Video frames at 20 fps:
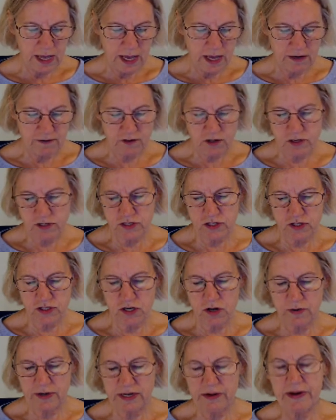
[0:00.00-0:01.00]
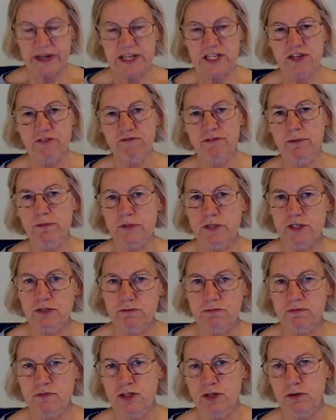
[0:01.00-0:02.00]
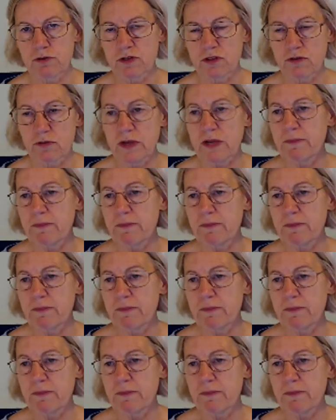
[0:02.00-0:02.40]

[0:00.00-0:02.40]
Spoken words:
And of course, there's no integration from 2 to 3